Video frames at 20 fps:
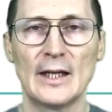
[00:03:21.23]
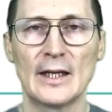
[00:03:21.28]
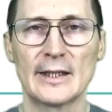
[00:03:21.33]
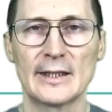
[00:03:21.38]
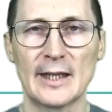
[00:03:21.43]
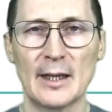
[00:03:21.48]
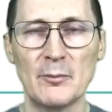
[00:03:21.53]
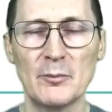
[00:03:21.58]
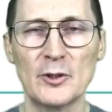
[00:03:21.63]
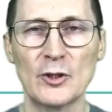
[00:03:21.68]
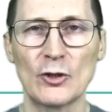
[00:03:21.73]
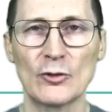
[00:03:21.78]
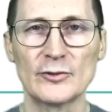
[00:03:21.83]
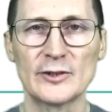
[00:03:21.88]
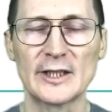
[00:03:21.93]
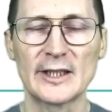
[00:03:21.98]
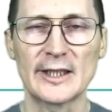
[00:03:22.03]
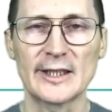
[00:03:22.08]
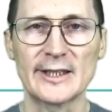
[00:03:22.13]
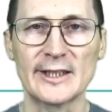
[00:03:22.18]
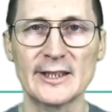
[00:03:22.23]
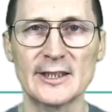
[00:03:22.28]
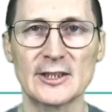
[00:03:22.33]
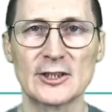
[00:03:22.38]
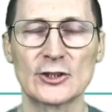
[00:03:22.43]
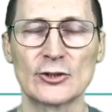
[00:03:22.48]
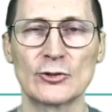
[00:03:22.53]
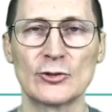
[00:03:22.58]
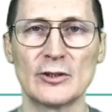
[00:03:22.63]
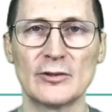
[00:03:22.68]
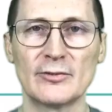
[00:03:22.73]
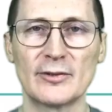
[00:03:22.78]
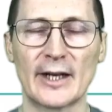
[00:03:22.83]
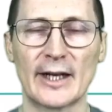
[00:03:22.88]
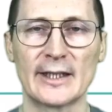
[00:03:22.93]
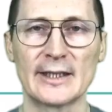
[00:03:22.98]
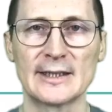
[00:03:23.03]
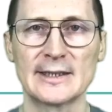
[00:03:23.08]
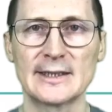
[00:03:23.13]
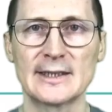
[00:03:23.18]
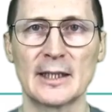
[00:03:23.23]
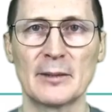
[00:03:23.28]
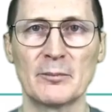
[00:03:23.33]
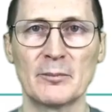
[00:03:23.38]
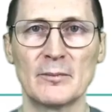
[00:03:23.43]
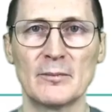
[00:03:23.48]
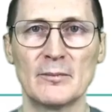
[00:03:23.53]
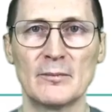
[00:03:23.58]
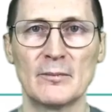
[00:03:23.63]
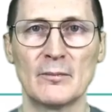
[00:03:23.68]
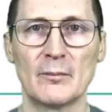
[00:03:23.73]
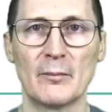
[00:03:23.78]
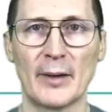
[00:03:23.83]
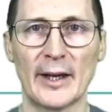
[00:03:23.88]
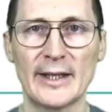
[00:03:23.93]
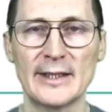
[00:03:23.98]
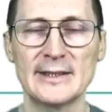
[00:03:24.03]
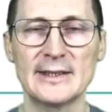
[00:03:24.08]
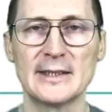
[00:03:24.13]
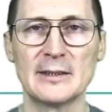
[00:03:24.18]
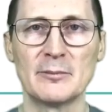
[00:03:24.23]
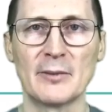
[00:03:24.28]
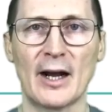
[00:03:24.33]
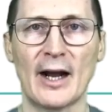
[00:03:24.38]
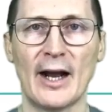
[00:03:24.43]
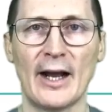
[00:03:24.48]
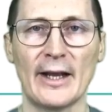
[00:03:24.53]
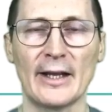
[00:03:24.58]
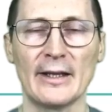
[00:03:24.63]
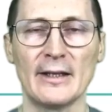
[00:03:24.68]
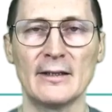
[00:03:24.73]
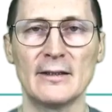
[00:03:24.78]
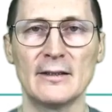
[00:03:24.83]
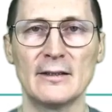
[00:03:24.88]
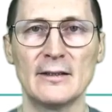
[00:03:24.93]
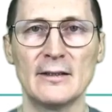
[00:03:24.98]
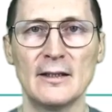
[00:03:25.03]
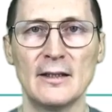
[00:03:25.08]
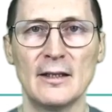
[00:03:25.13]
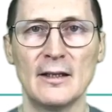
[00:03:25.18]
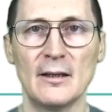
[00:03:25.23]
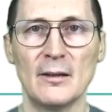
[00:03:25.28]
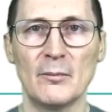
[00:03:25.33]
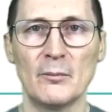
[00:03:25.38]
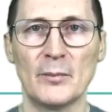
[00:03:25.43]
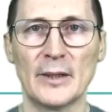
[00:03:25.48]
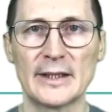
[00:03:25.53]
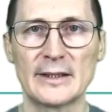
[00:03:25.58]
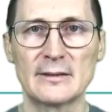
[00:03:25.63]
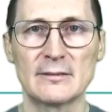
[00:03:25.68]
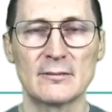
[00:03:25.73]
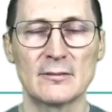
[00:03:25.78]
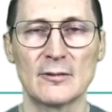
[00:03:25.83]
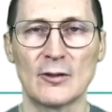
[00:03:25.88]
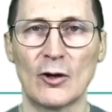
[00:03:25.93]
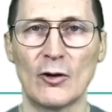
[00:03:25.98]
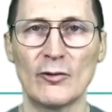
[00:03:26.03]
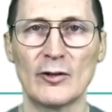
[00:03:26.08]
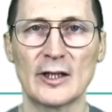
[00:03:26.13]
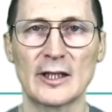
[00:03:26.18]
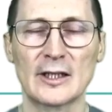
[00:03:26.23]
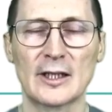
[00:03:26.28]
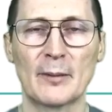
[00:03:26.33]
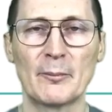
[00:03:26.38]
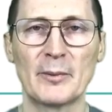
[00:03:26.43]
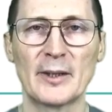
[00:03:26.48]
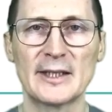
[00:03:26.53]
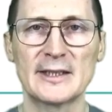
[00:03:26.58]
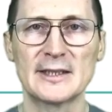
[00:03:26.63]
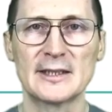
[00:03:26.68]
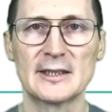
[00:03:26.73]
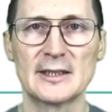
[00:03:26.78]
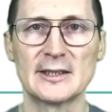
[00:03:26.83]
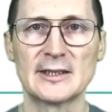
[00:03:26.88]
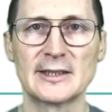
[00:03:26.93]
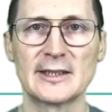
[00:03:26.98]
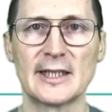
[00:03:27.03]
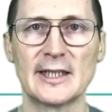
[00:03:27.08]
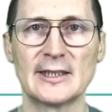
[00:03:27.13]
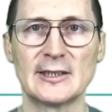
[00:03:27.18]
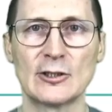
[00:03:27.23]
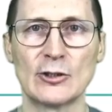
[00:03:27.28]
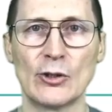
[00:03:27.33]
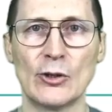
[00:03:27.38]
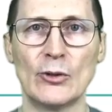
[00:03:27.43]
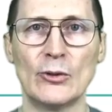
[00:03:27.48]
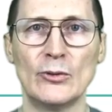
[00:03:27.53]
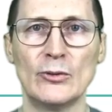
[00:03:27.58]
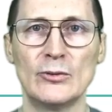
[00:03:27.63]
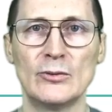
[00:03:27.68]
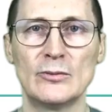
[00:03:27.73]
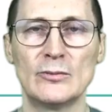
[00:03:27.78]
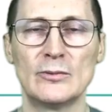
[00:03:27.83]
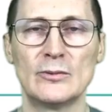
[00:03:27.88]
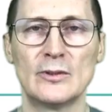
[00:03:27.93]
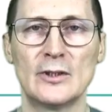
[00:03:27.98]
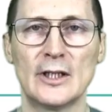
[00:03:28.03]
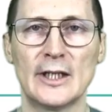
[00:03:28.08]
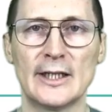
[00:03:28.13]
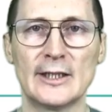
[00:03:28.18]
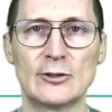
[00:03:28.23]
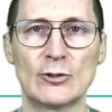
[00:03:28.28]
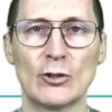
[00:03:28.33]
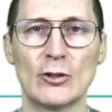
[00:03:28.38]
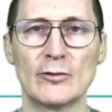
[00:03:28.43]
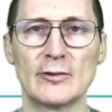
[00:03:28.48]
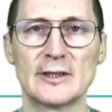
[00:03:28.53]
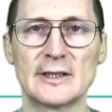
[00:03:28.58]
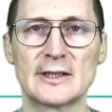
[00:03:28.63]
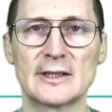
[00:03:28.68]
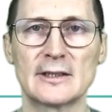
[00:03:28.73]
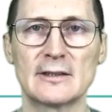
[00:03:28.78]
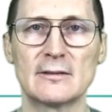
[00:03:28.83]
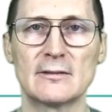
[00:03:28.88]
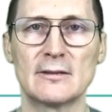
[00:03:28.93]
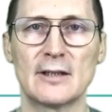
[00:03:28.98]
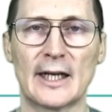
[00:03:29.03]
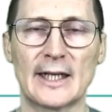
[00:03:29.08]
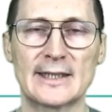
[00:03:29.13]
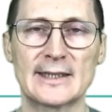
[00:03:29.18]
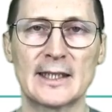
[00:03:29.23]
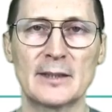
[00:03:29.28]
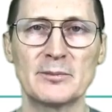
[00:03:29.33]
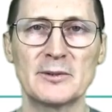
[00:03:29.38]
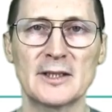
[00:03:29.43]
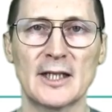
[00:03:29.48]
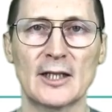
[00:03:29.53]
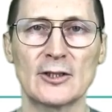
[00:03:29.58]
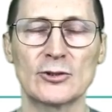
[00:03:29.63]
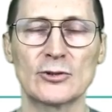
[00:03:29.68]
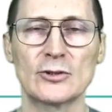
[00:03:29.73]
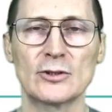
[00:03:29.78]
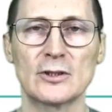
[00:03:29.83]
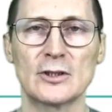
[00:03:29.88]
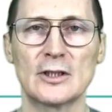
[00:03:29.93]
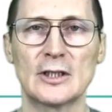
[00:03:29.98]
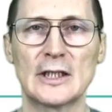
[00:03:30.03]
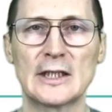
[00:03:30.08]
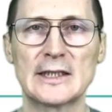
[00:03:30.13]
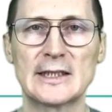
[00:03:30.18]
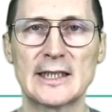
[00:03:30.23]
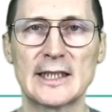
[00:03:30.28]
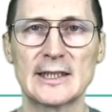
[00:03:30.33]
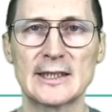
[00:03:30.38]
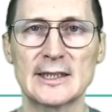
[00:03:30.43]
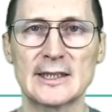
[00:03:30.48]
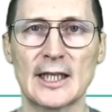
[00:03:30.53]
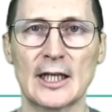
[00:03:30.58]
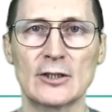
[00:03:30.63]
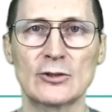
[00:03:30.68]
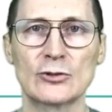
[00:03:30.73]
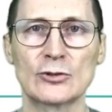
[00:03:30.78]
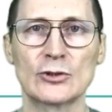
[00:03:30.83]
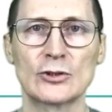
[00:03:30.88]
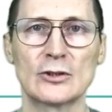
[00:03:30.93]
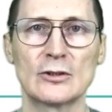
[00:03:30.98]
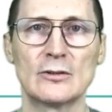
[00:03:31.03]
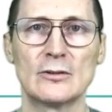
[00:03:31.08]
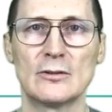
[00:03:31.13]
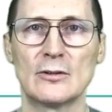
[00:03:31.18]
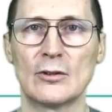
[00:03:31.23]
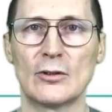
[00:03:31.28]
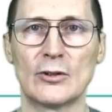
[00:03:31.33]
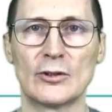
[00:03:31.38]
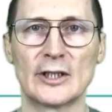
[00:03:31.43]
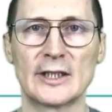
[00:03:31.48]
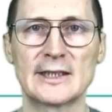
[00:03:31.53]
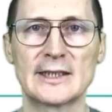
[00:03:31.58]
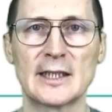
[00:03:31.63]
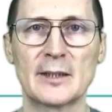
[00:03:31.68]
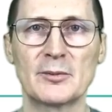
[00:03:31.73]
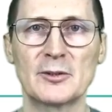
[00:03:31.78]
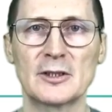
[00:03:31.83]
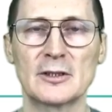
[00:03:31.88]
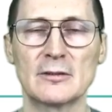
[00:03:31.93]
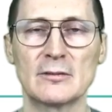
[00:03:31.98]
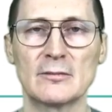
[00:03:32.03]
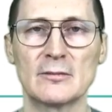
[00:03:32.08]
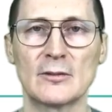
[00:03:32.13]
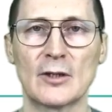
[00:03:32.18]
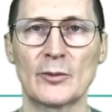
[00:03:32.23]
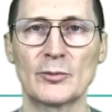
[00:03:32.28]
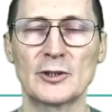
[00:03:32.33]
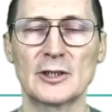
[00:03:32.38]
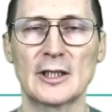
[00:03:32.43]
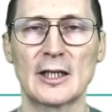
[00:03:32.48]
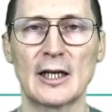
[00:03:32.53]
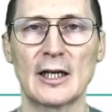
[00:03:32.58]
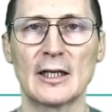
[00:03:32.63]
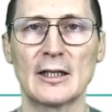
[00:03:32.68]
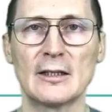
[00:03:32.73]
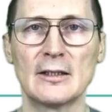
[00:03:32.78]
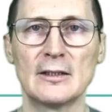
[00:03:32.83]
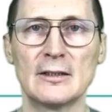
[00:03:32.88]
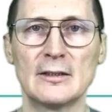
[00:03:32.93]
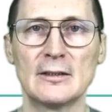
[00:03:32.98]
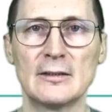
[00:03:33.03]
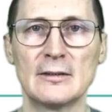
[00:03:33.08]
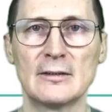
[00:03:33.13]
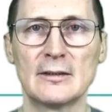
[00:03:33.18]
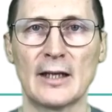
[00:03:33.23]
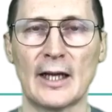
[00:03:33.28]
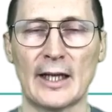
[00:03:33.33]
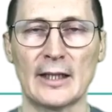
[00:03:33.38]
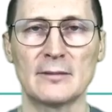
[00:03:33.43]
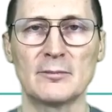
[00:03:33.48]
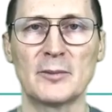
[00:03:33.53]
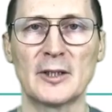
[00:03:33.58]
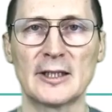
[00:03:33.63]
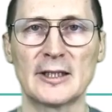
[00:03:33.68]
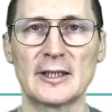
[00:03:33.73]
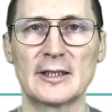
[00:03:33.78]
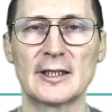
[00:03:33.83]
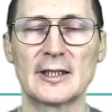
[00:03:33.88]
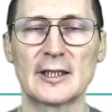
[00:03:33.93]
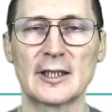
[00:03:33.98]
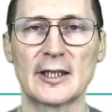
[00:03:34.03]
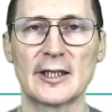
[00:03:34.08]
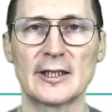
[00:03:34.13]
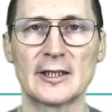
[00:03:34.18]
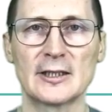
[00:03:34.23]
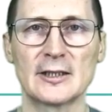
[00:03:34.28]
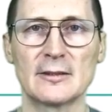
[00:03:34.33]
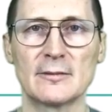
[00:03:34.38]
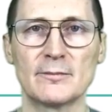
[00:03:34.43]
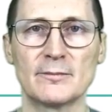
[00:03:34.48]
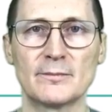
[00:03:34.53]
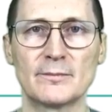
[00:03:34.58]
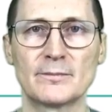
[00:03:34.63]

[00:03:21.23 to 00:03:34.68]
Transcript: Number of declarations to define a step might seem high, but overall complexity stays low. It always accept status, set status, on exception optionally, and method declaration.